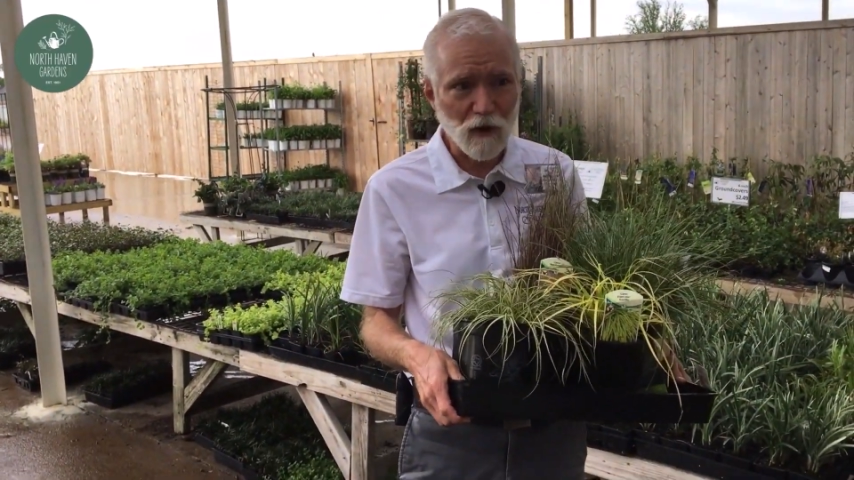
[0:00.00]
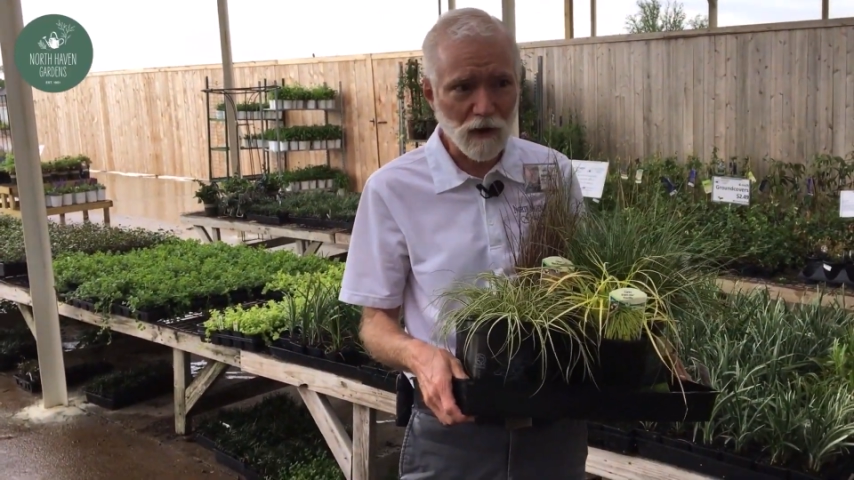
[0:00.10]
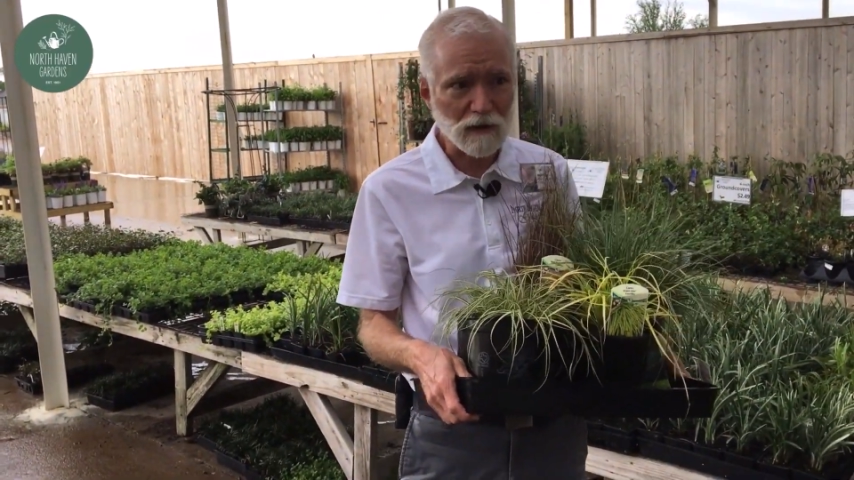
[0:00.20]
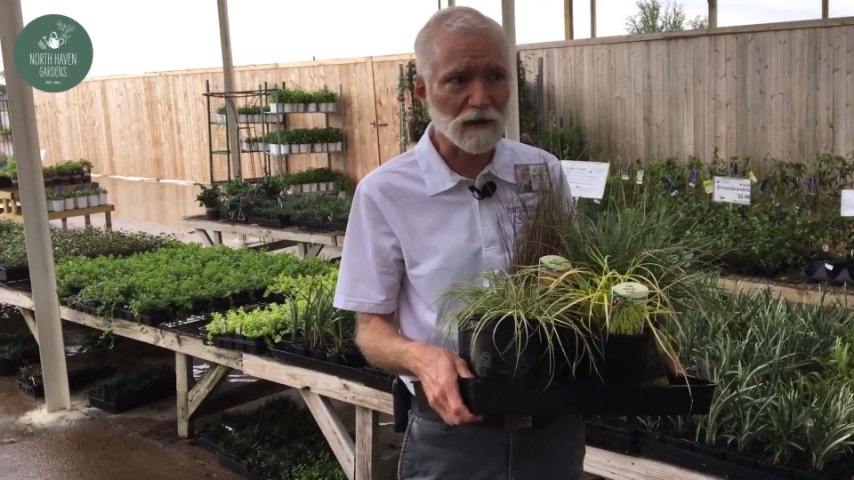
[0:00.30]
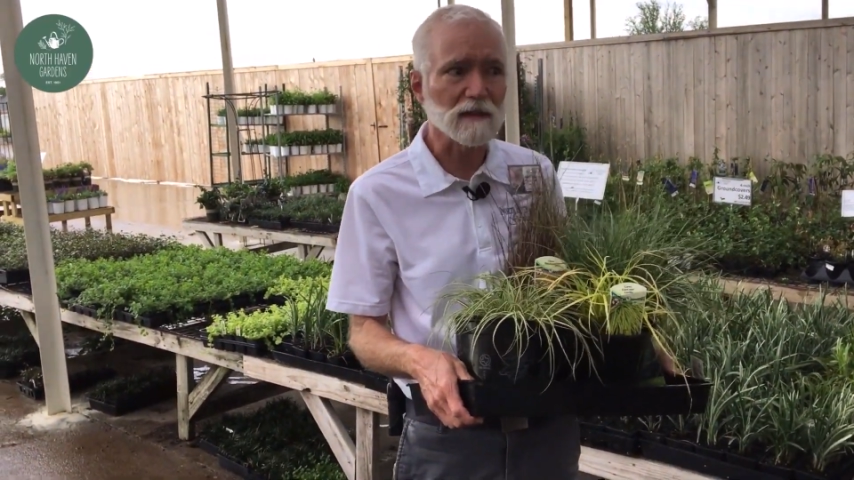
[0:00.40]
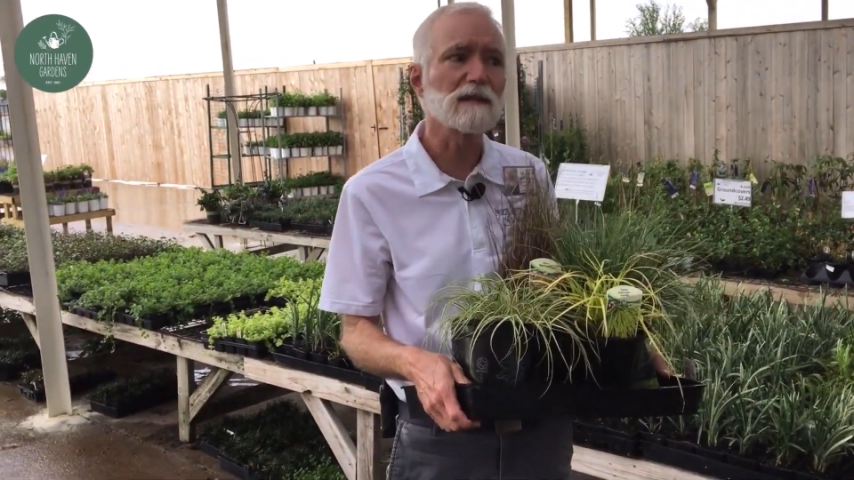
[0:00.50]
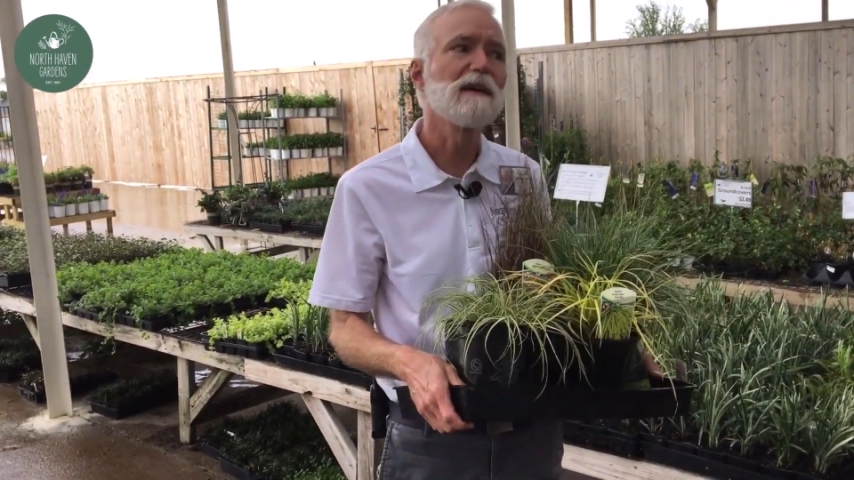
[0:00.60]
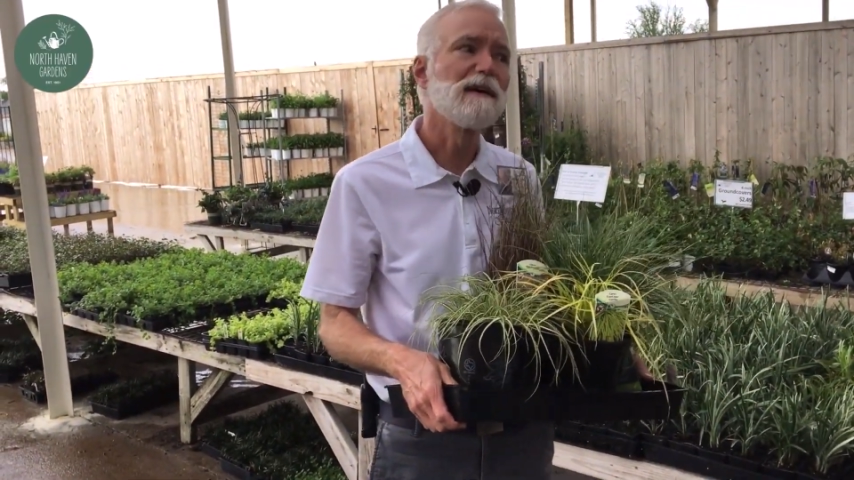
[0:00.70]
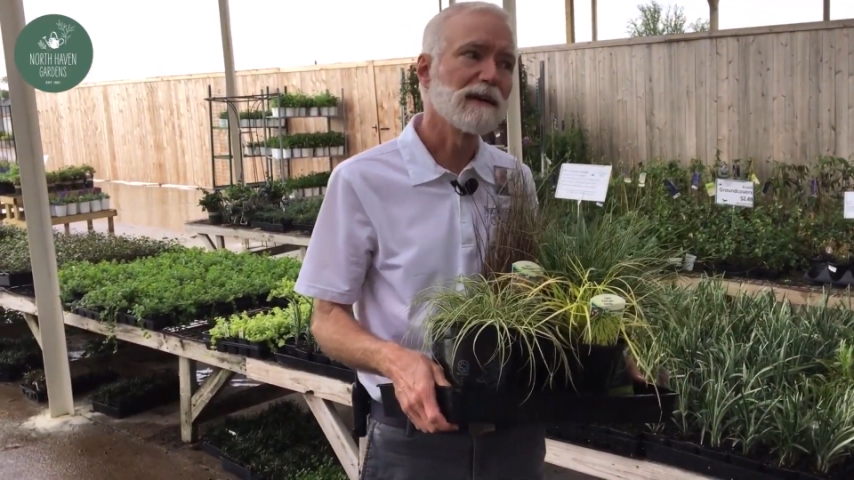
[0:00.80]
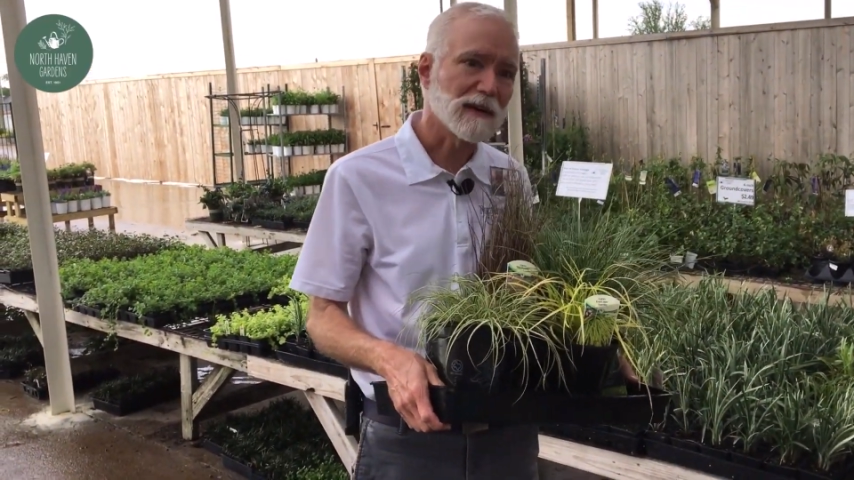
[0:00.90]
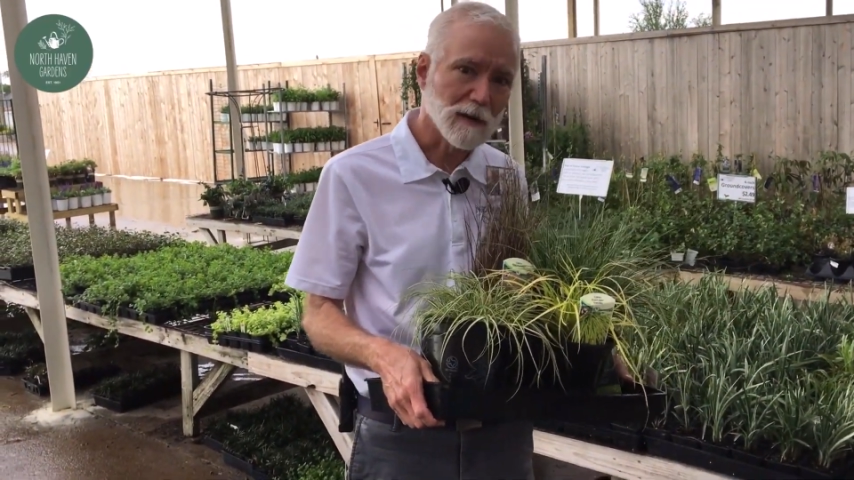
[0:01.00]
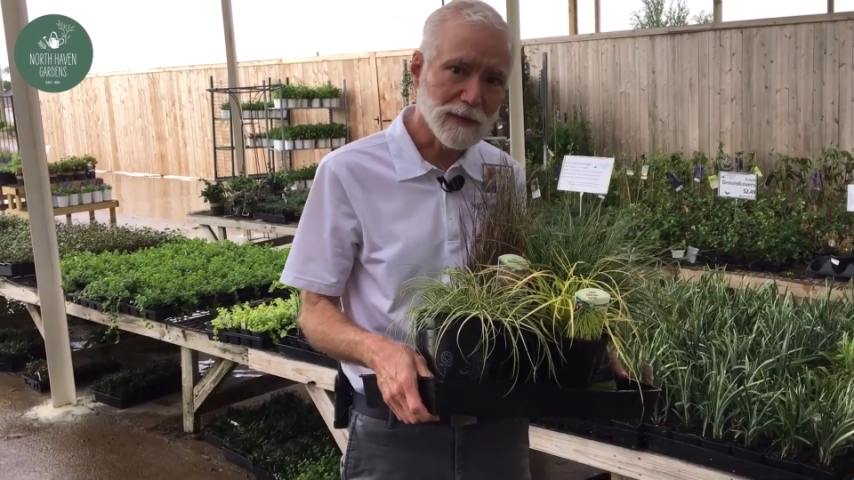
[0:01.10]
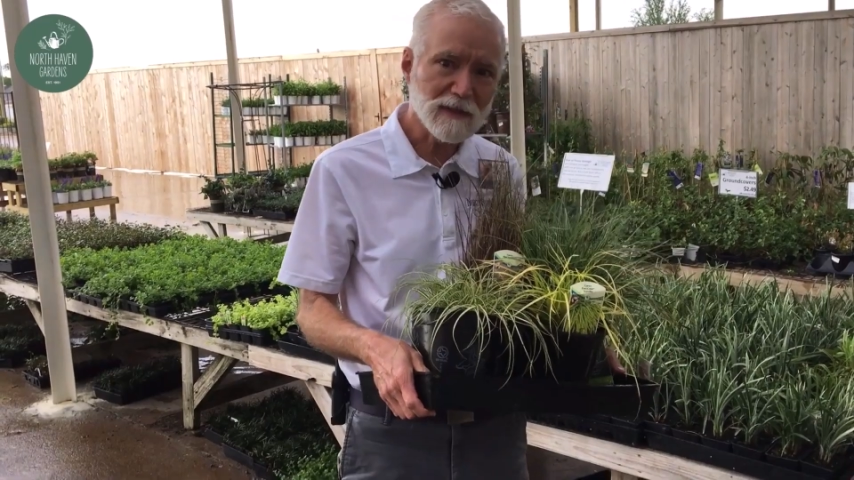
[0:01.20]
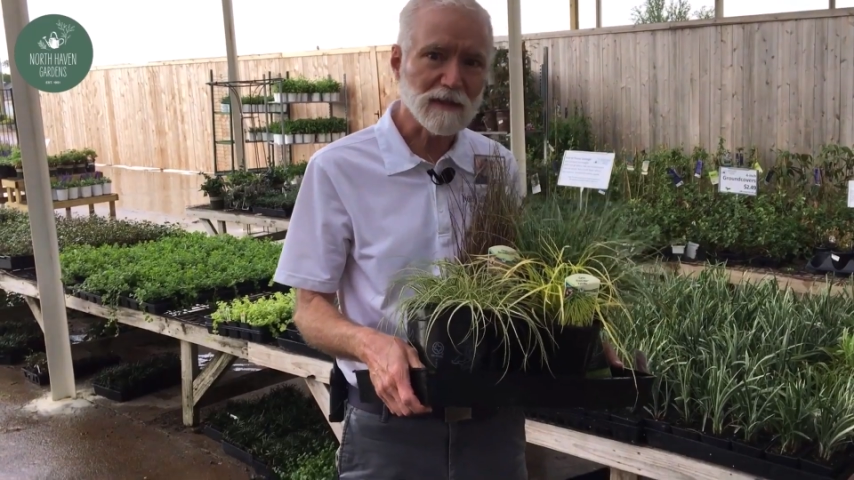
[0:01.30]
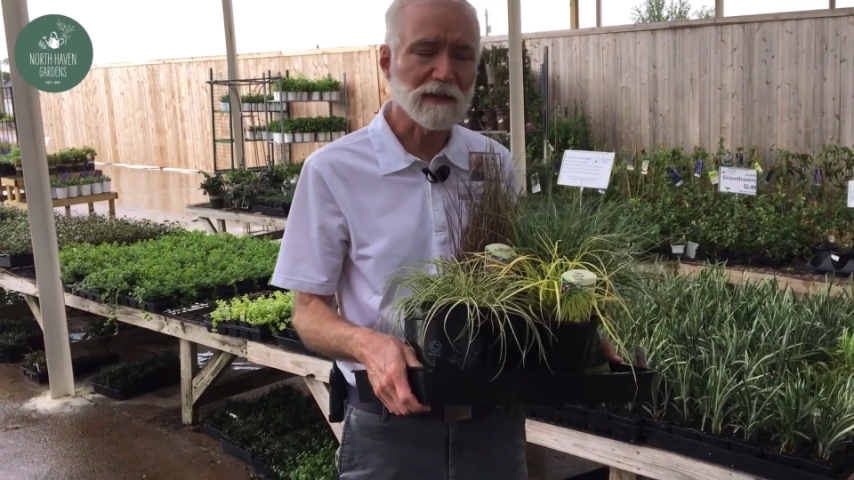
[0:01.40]
darkness,
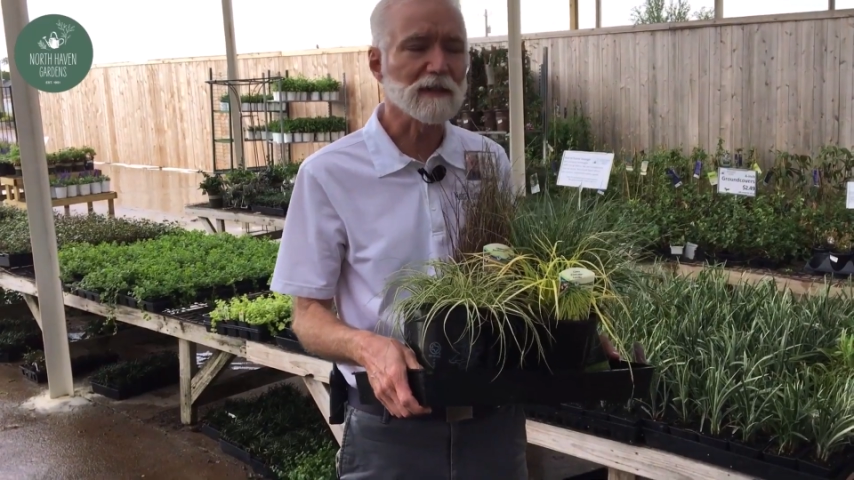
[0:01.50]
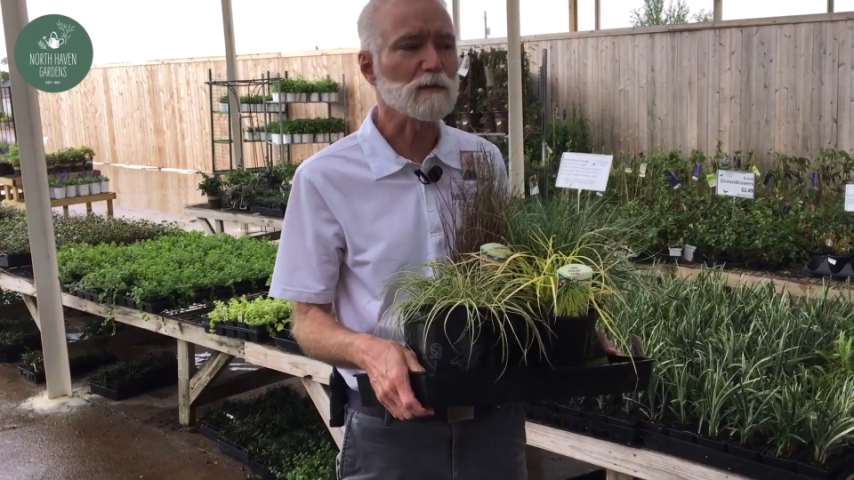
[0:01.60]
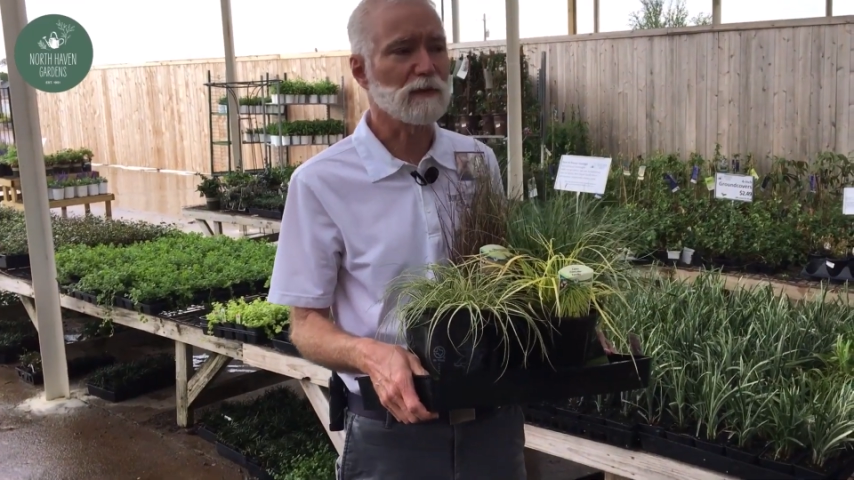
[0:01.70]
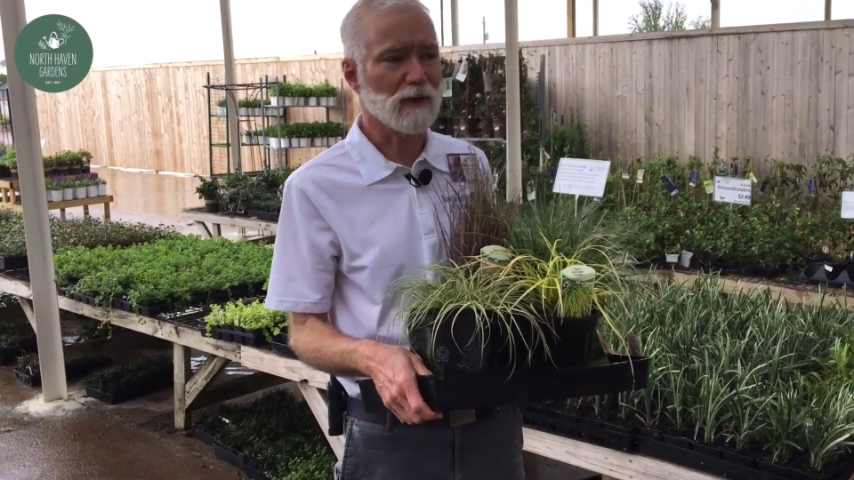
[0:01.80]
come and see us.